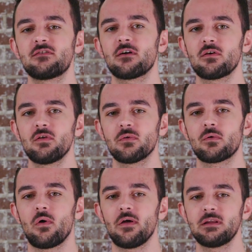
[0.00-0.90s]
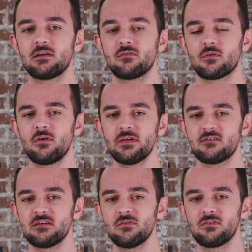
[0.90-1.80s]
struggled with quality control
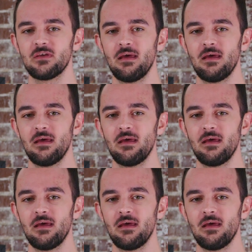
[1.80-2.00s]
issues.